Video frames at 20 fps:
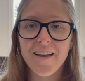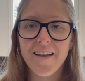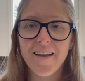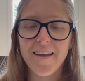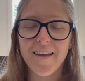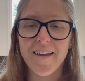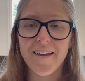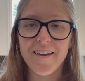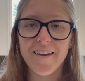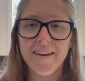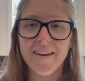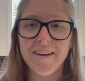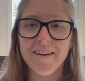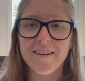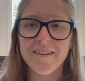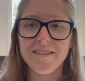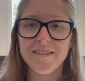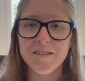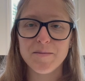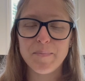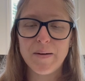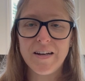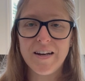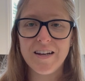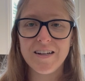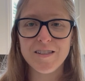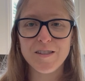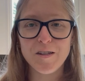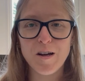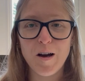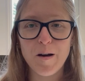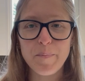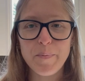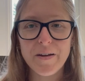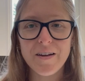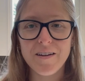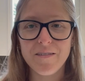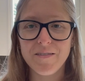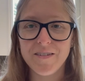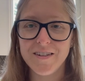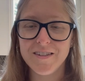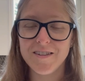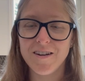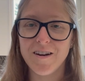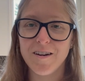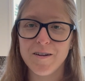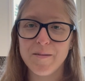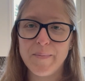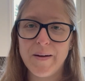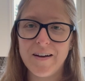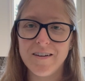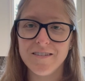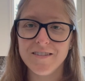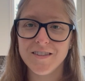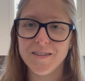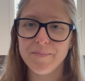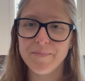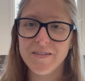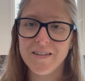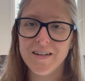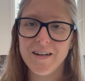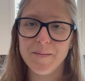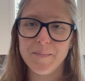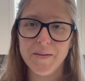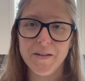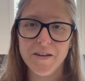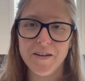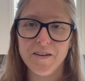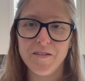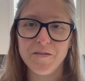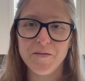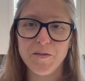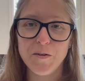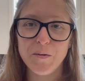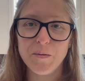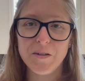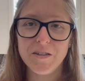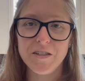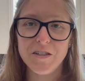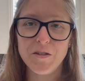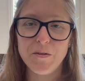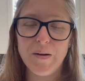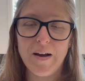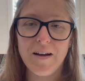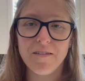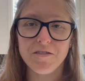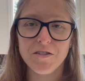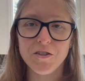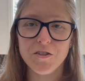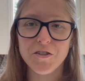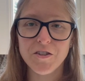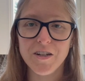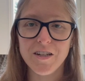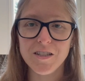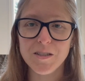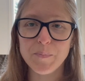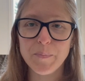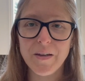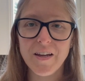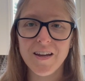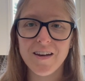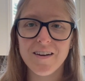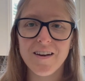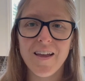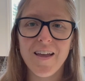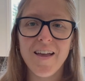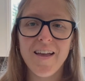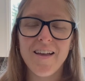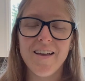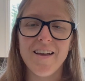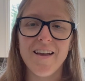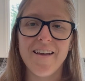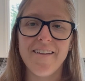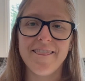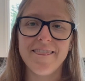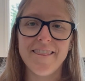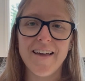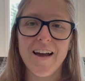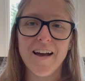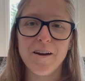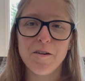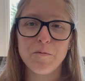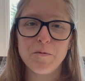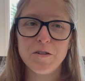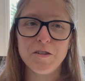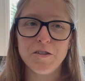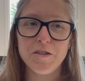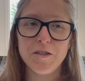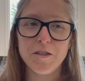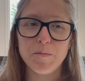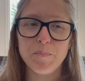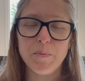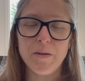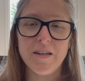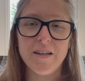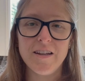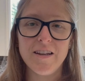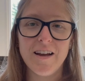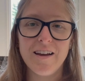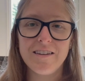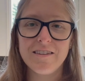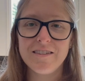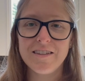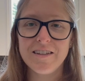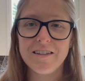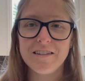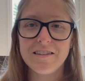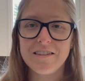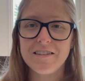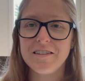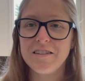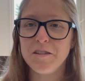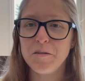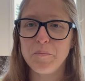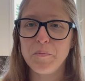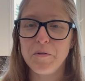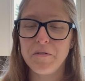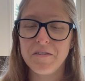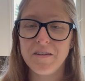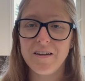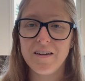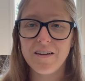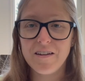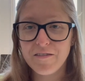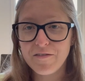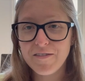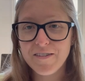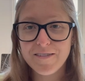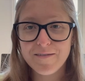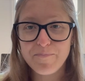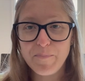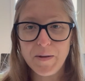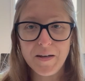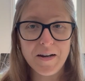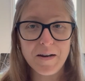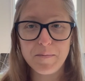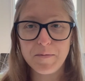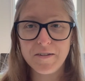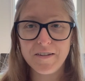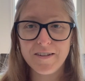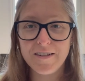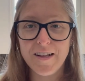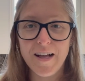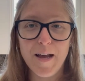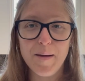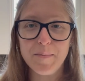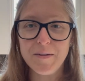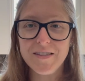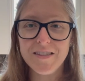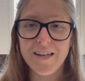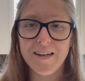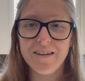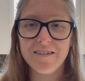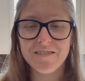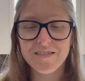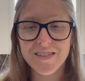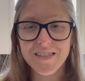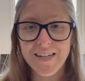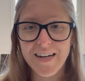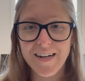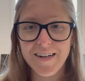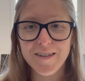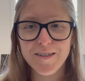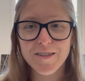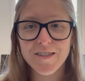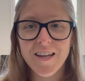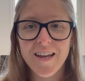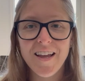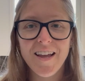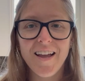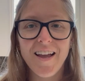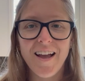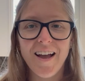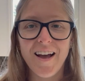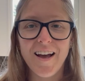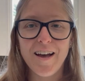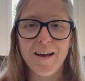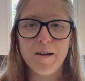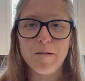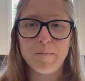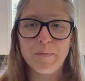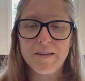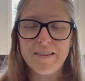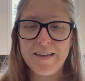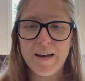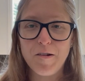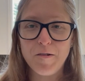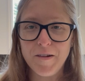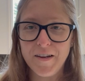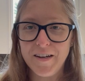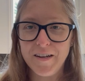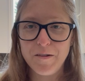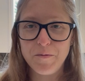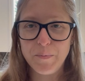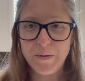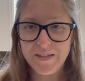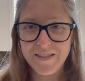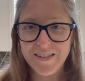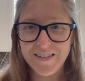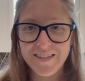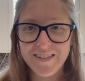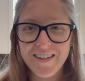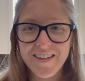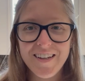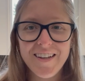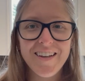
And my next topic I want to talk about is something I'm looking forward to after transplant, and that would just be, I think, the simple thing of being able to climb a set of stairs without getting winded.